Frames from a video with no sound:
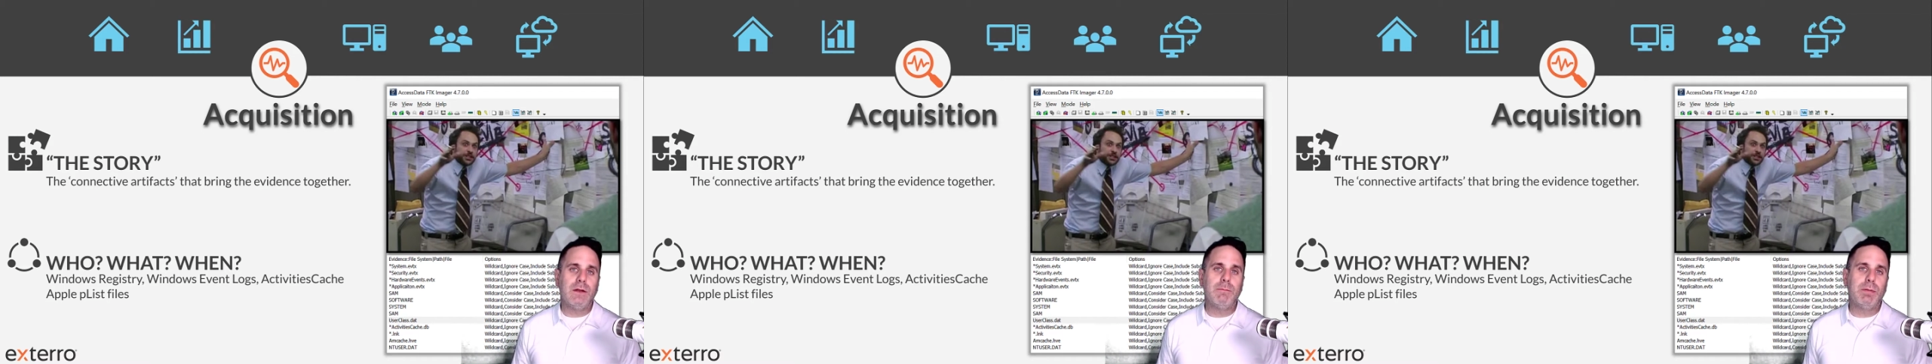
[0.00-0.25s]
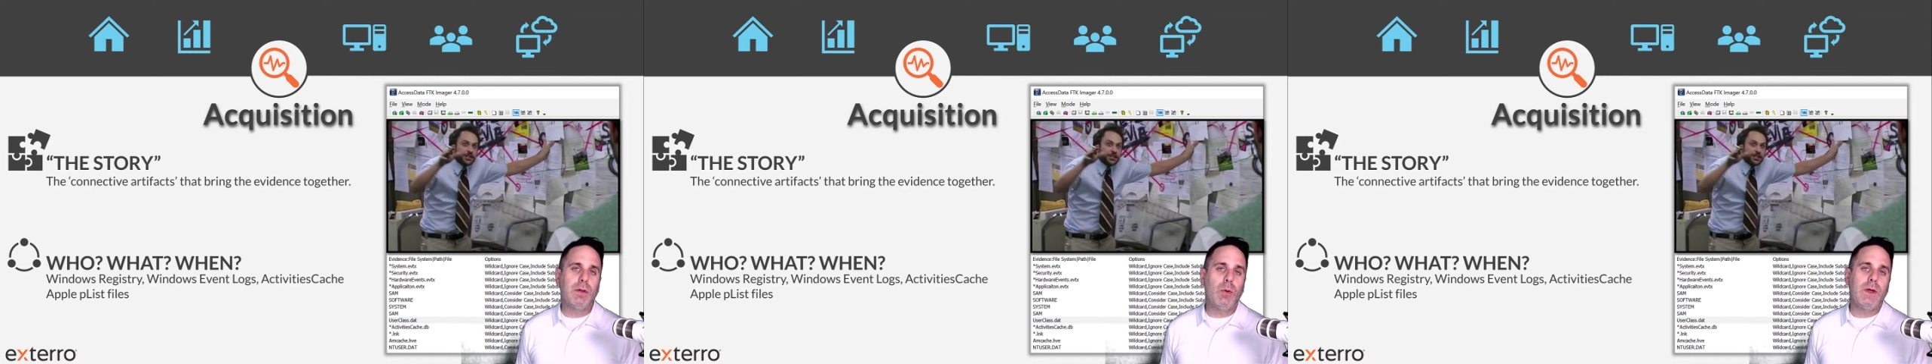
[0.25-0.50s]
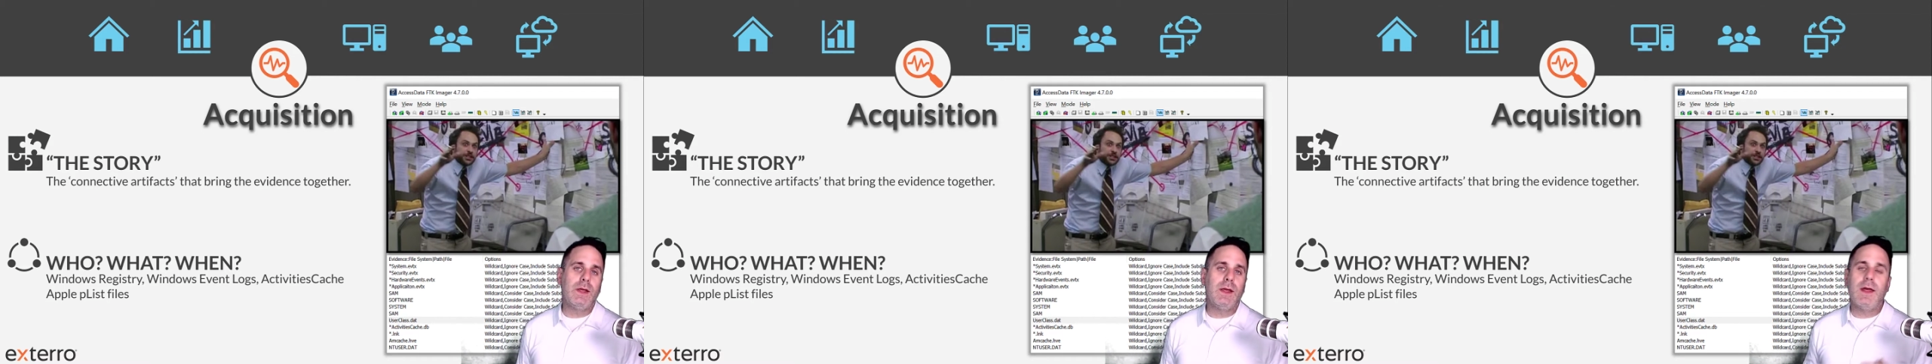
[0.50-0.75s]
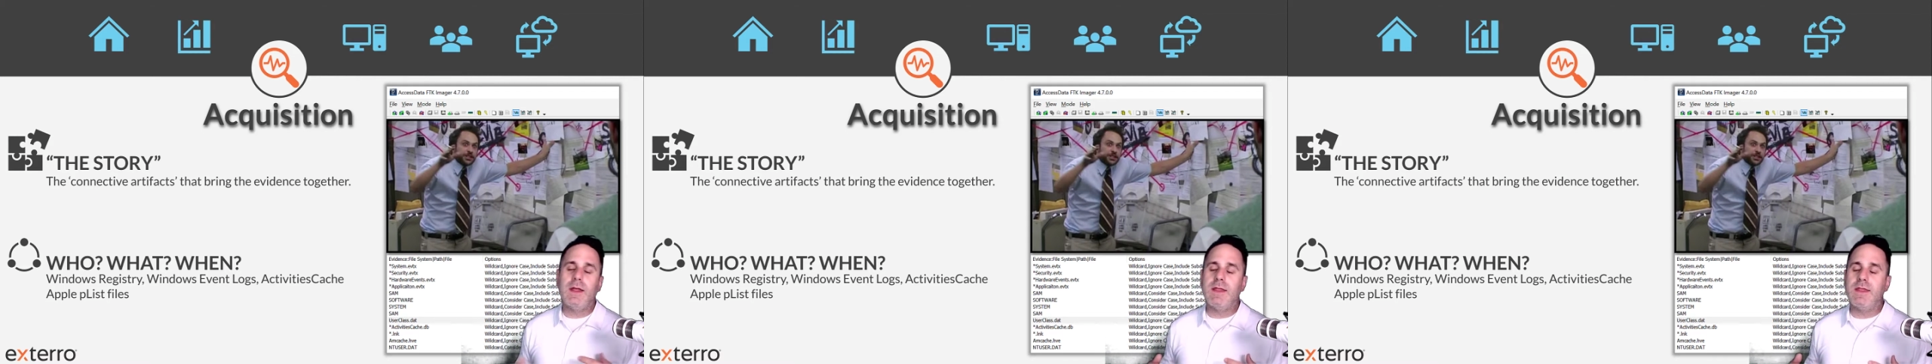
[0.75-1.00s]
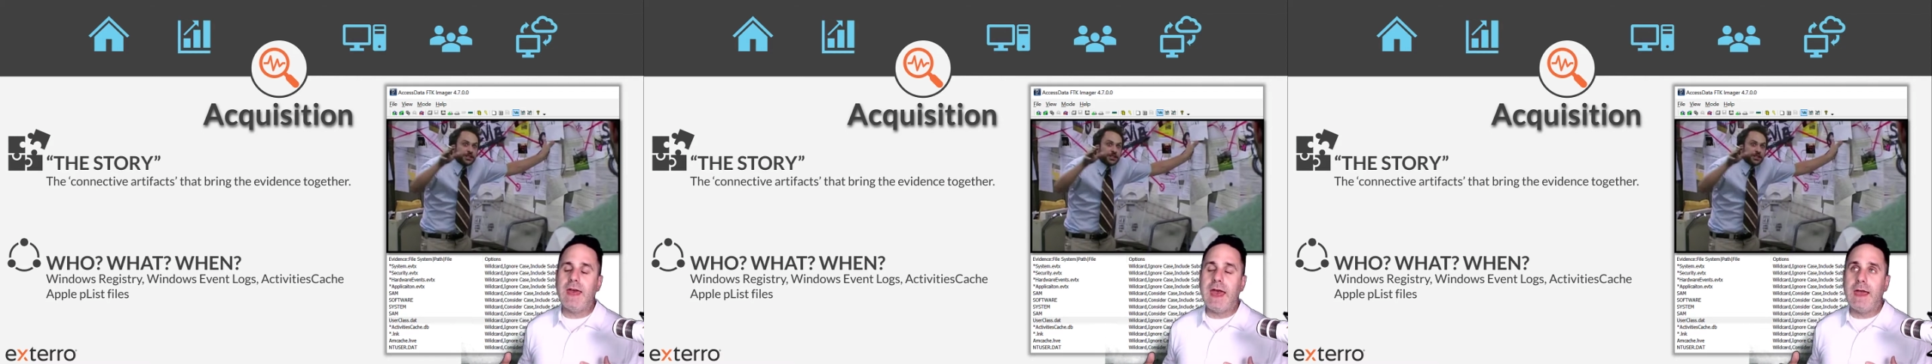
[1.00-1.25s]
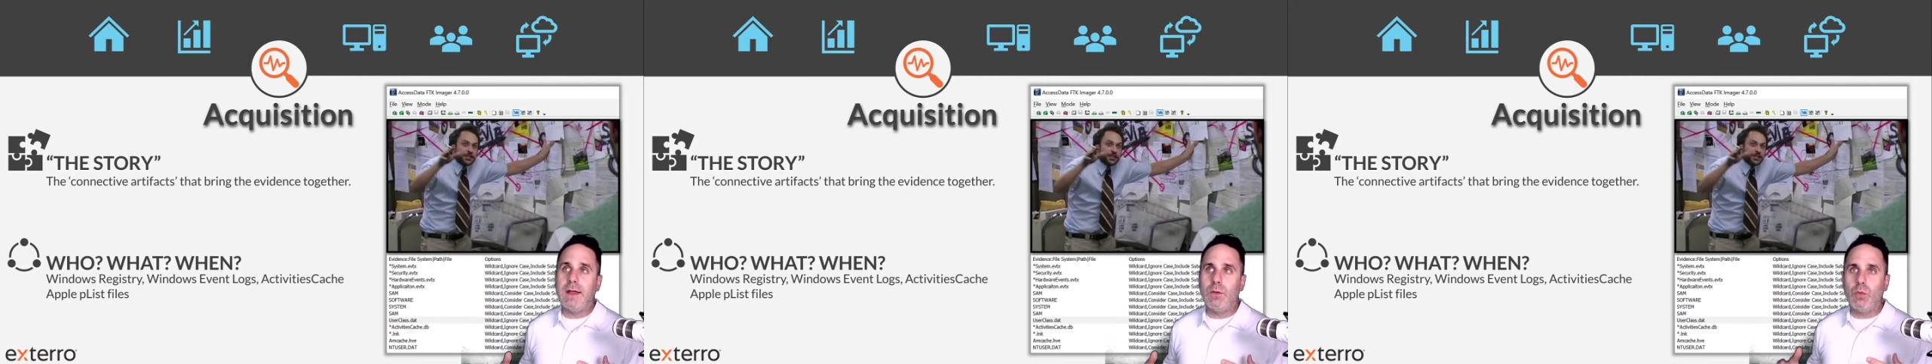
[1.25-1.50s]
employee
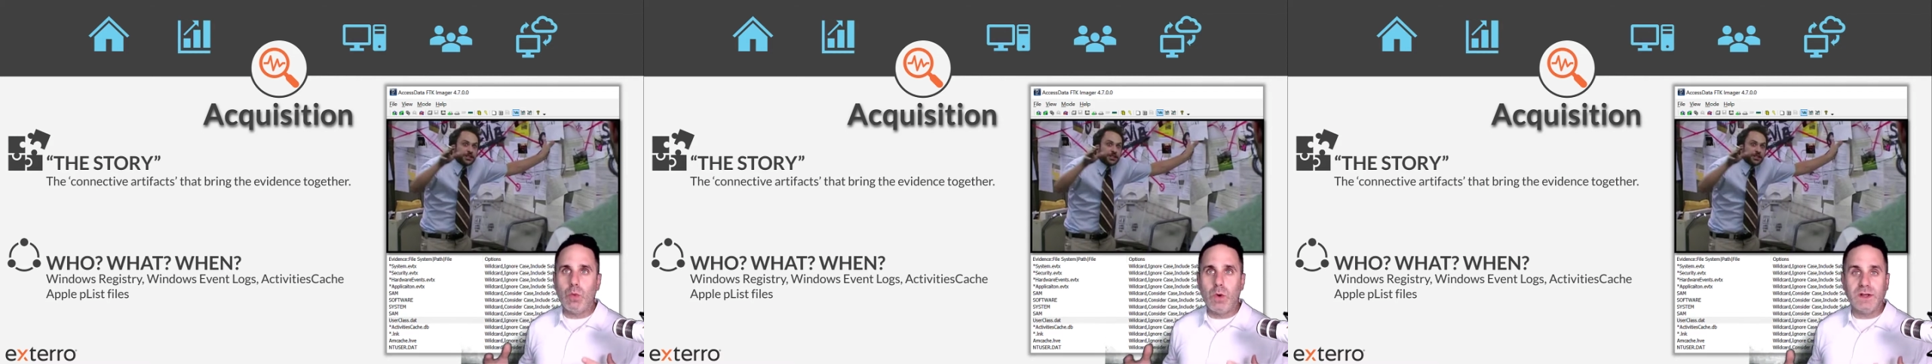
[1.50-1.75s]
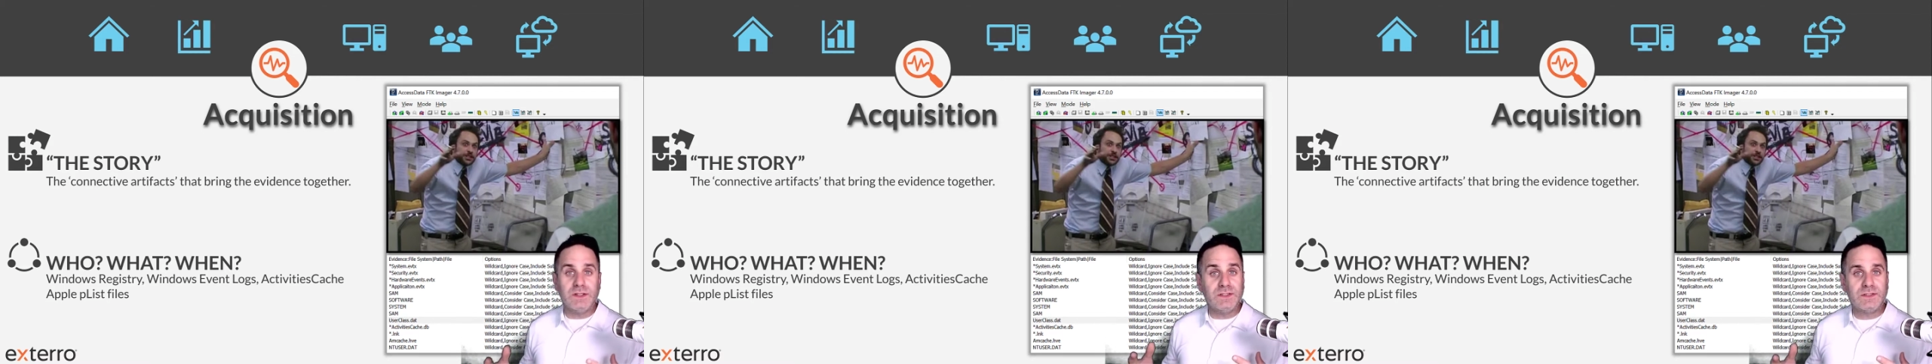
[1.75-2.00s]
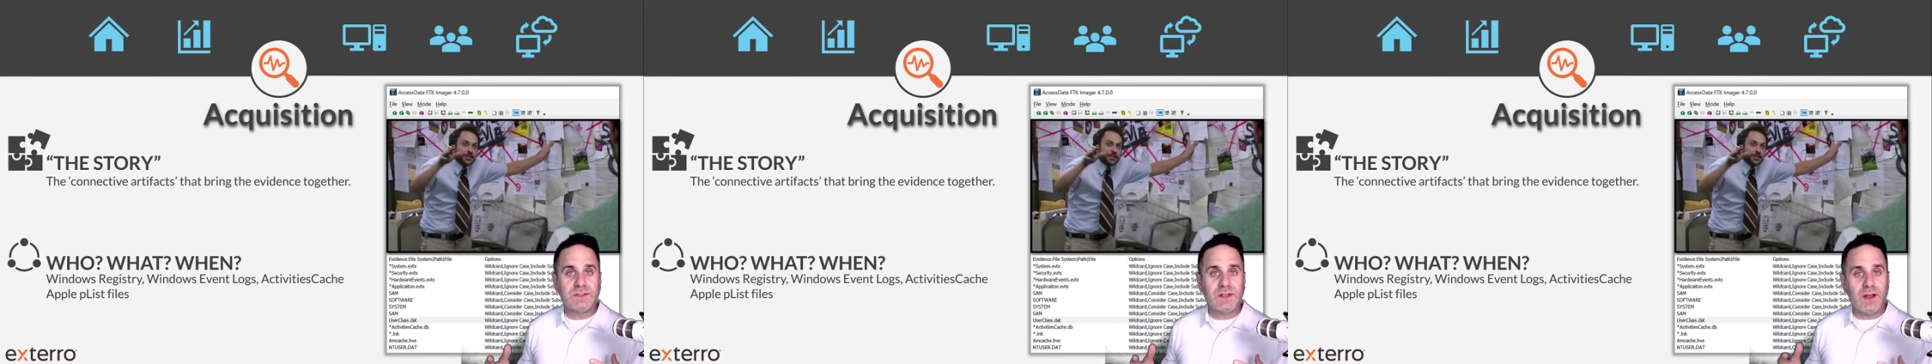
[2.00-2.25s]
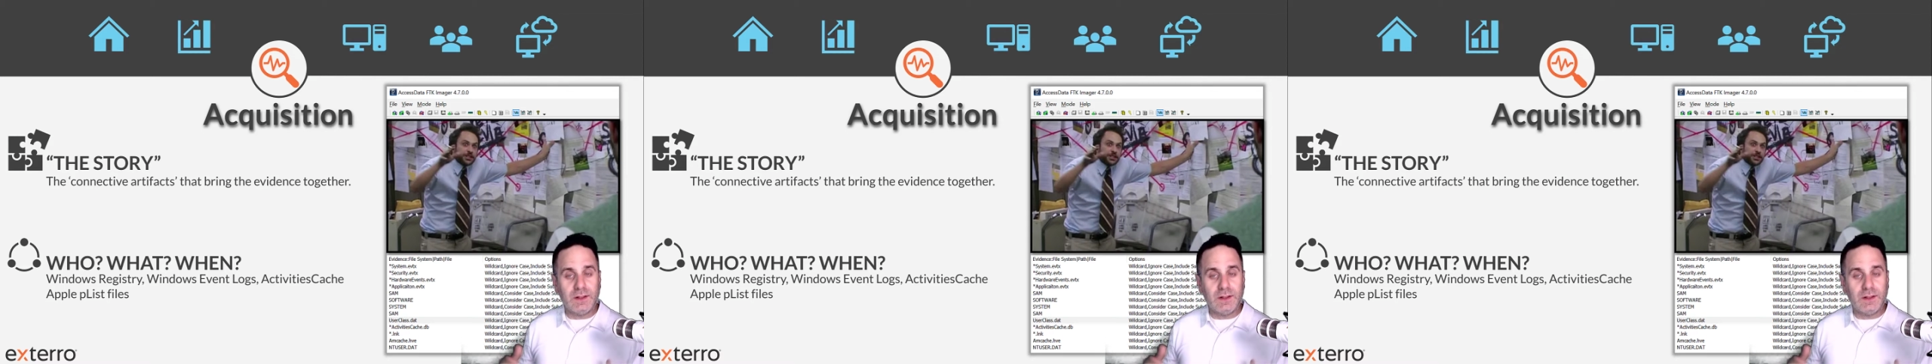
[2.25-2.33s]
that was